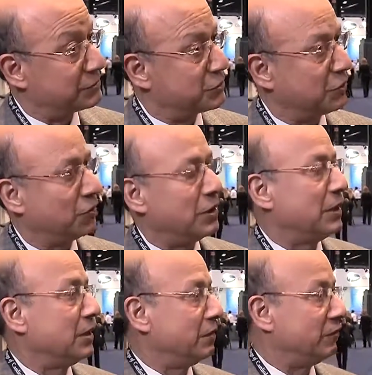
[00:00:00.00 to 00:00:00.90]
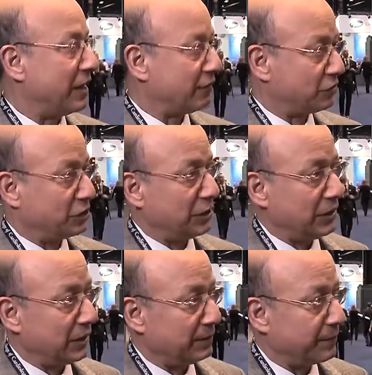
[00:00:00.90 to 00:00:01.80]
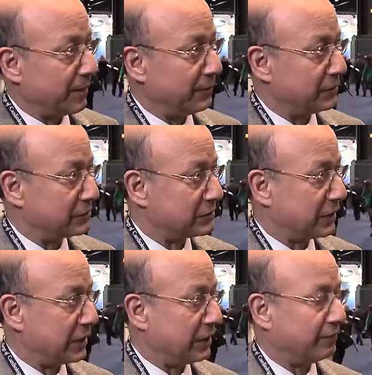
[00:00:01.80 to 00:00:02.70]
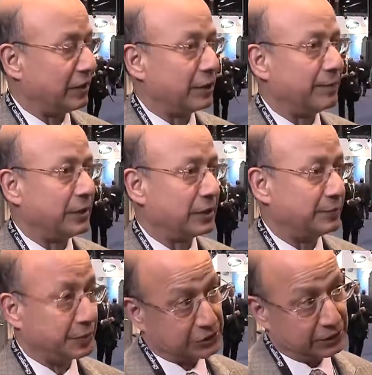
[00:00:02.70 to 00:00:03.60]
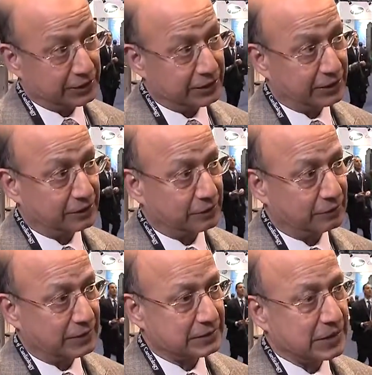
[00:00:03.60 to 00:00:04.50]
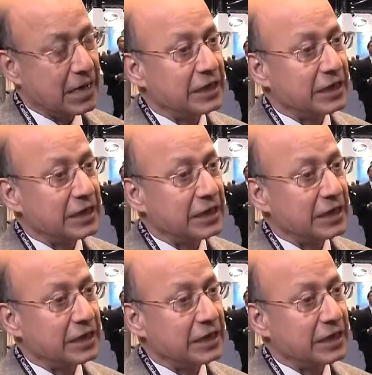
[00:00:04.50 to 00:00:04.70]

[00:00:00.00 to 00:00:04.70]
So we have 3 bubbles available commercially here in the US.